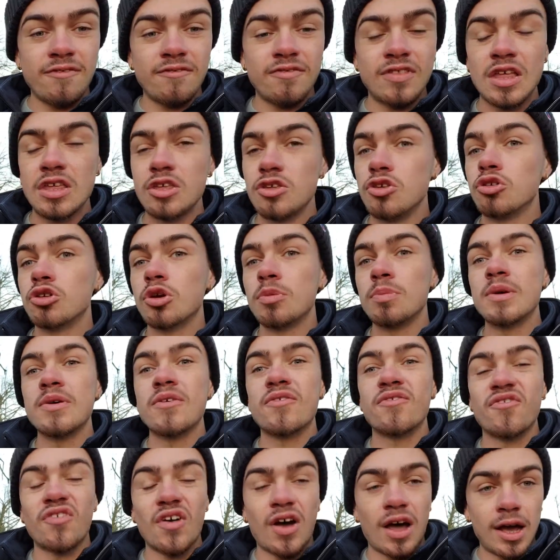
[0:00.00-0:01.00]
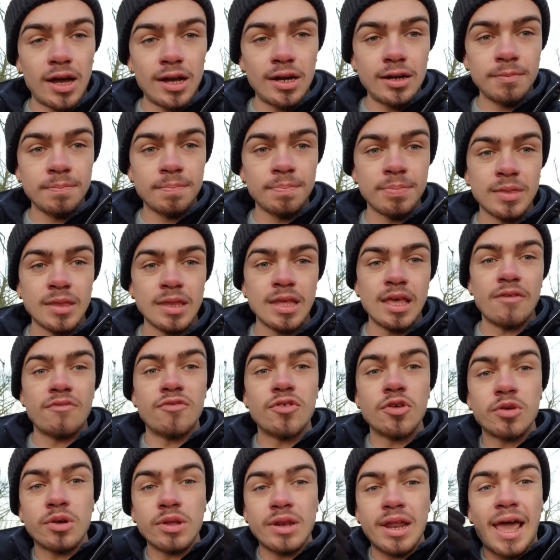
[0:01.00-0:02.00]
that you can be fine, if you
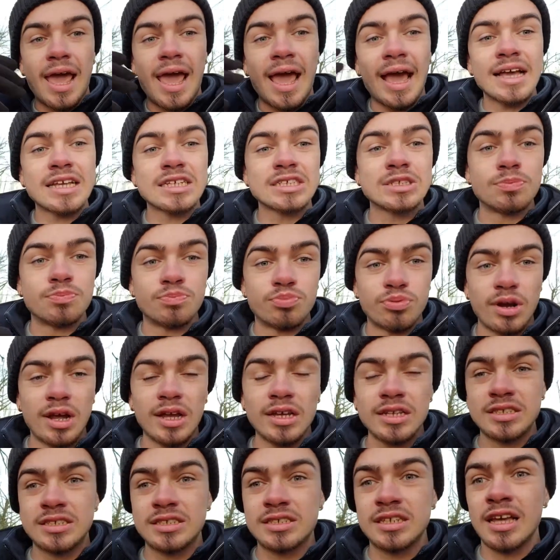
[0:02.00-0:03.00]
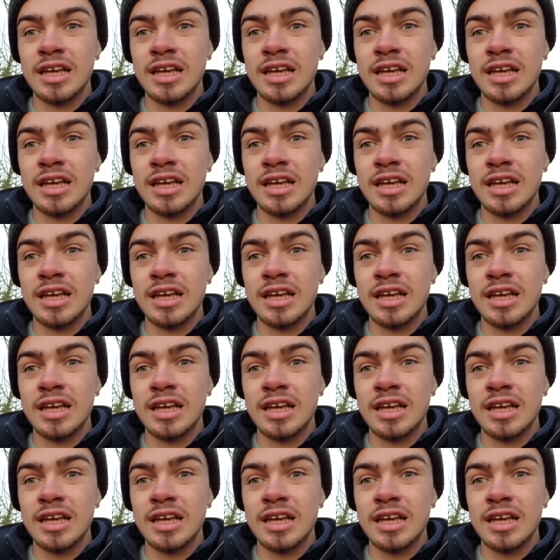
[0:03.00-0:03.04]
can express